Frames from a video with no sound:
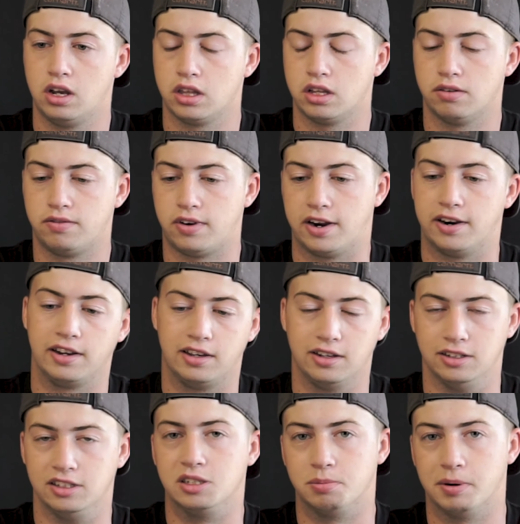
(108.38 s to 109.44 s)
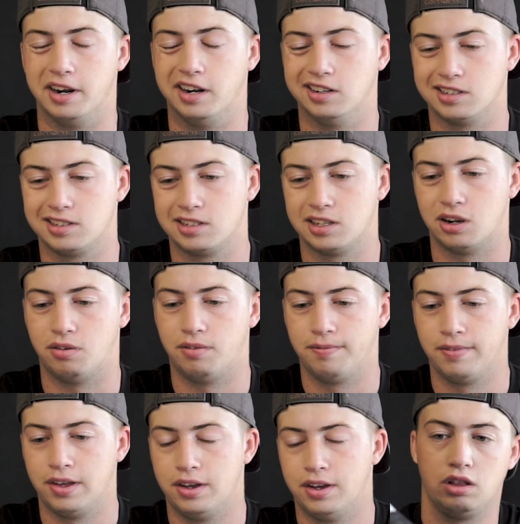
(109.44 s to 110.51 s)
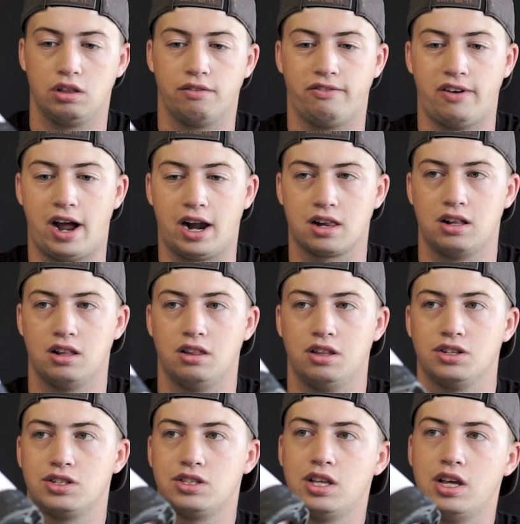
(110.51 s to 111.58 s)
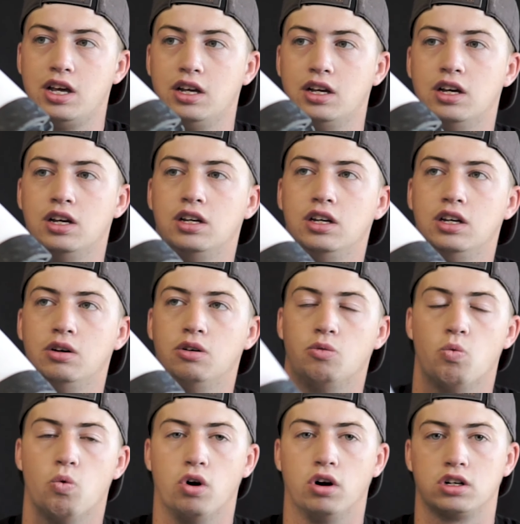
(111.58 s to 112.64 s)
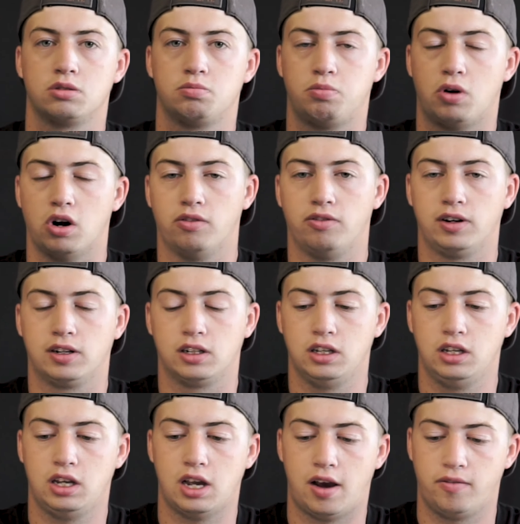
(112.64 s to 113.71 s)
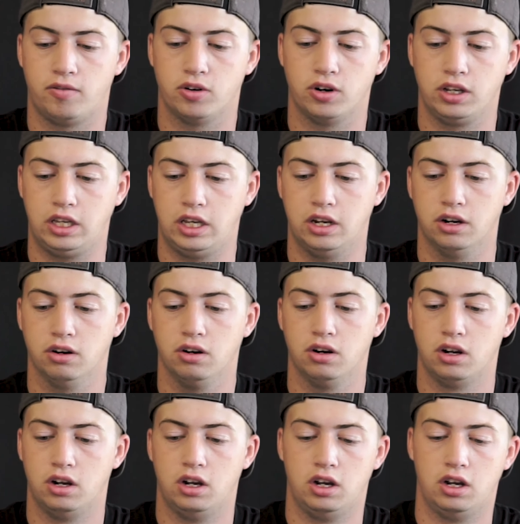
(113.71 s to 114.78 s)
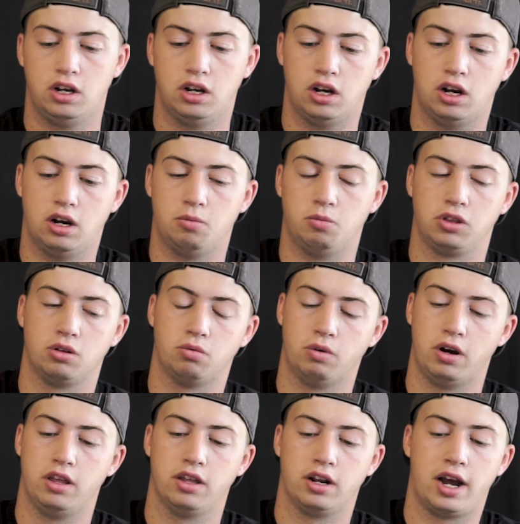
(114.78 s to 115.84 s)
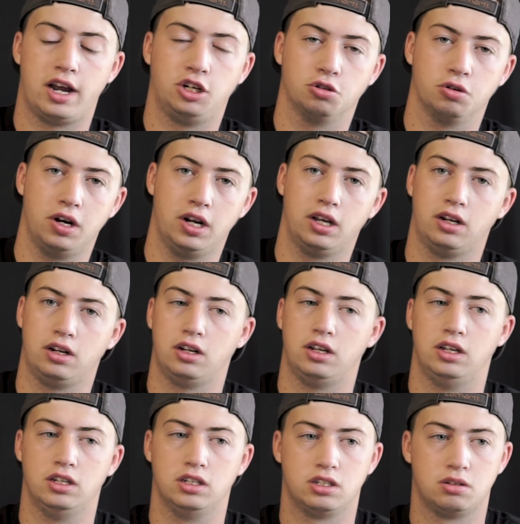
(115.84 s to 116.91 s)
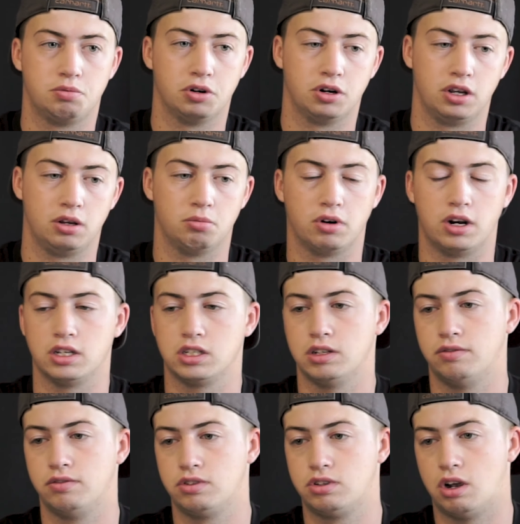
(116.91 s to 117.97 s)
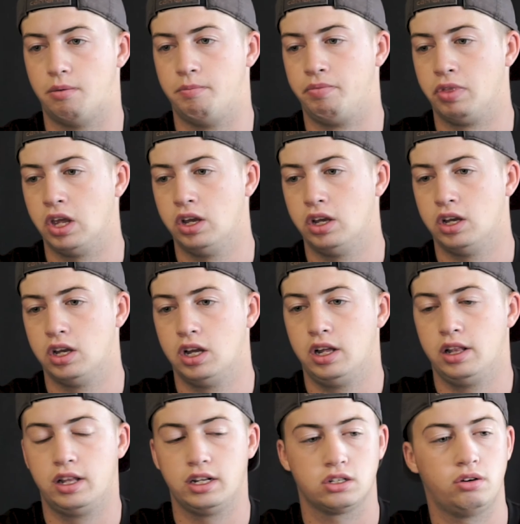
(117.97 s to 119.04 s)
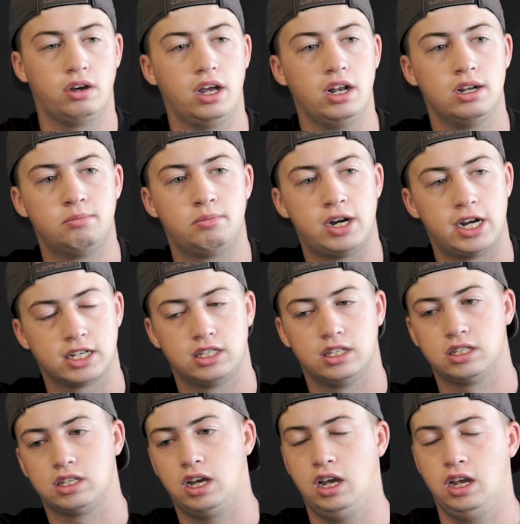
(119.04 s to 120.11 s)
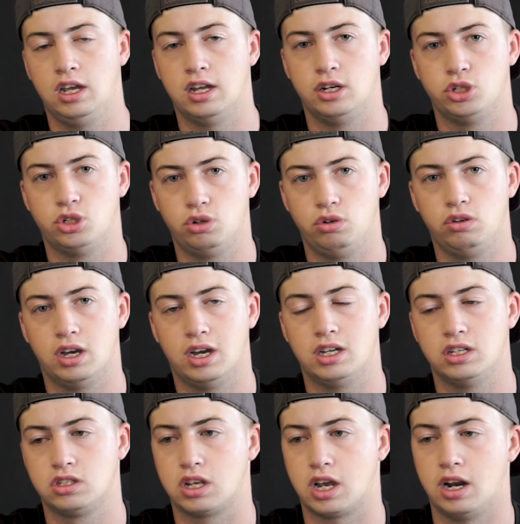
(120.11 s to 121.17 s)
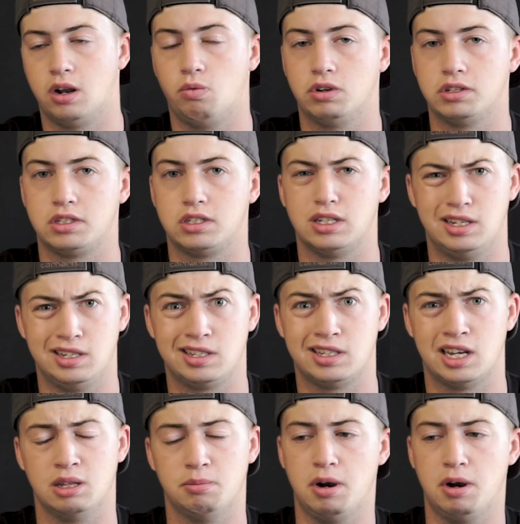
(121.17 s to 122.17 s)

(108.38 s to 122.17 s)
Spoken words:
good sprayers. So the fact that this thing works perfectly after a year with the way that I treat it is pretty impressive. So let's go ahead and unbox this guy and show you guys kind of what's inside the